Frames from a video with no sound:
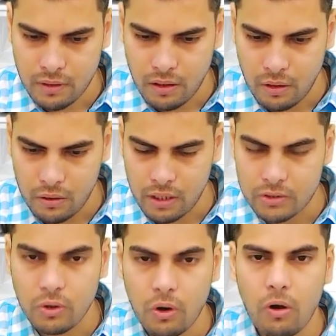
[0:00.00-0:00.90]
Okay,
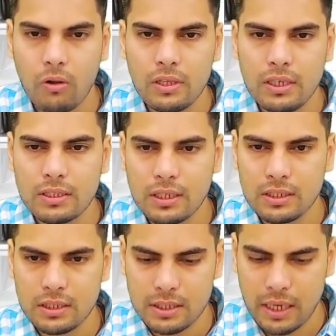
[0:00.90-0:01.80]
so all these things
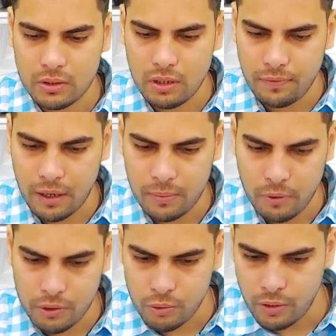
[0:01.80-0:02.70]
it is actually
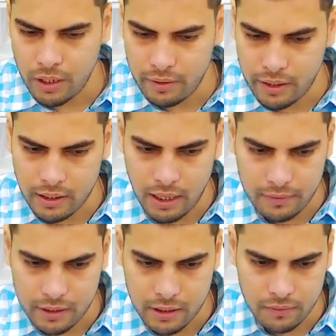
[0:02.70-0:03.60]
5.28, right? I have
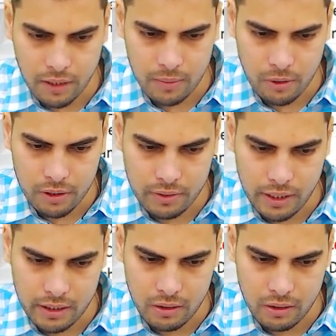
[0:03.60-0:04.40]
written 5.38.